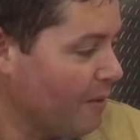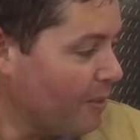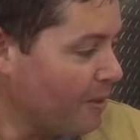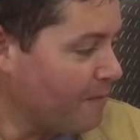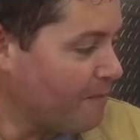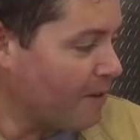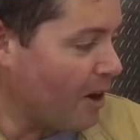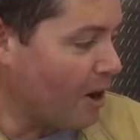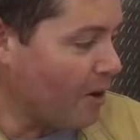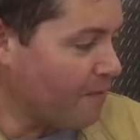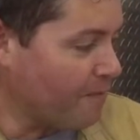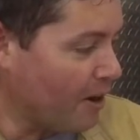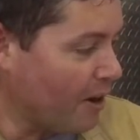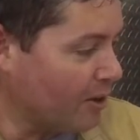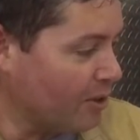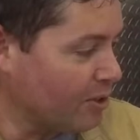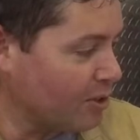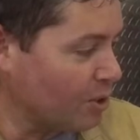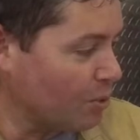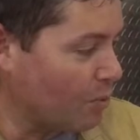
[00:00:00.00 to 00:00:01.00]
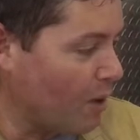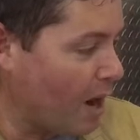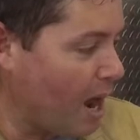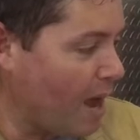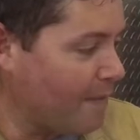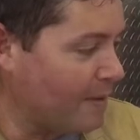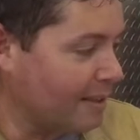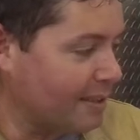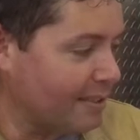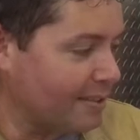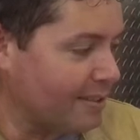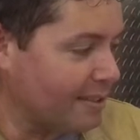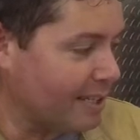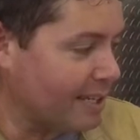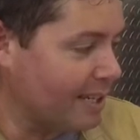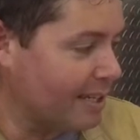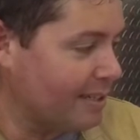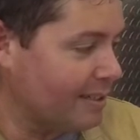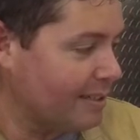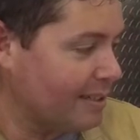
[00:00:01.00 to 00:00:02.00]
The firefighters arrive at the
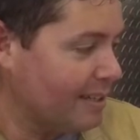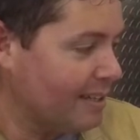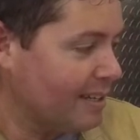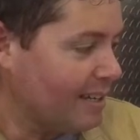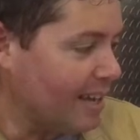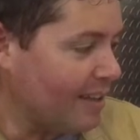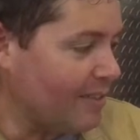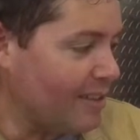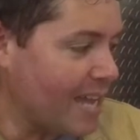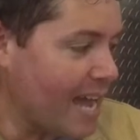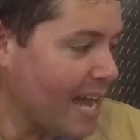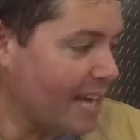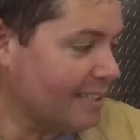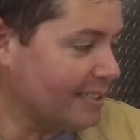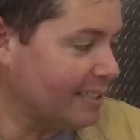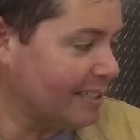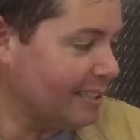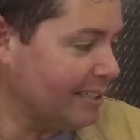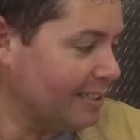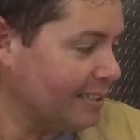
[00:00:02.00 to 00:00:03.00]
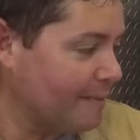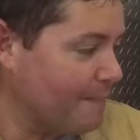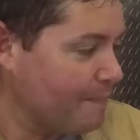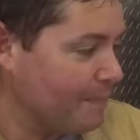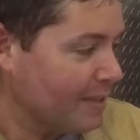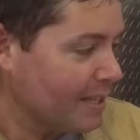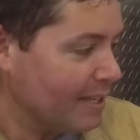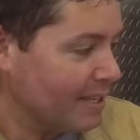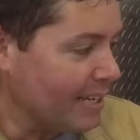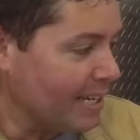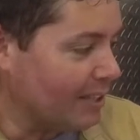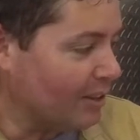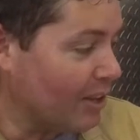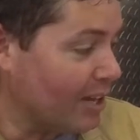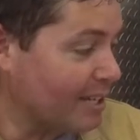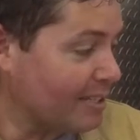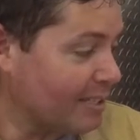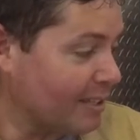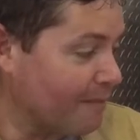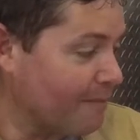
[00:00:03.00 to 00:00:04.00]
scene and the accident in
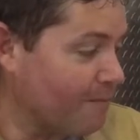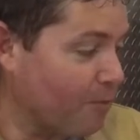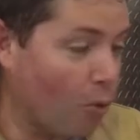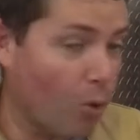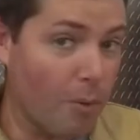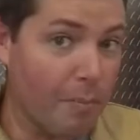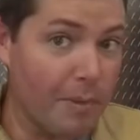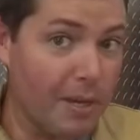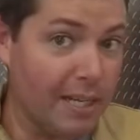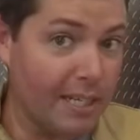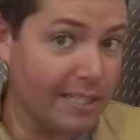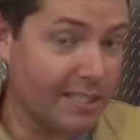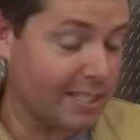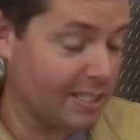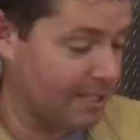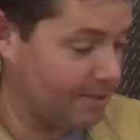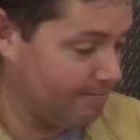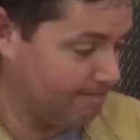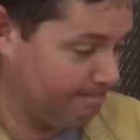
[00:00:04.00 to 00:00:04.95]
less than 4 minutes.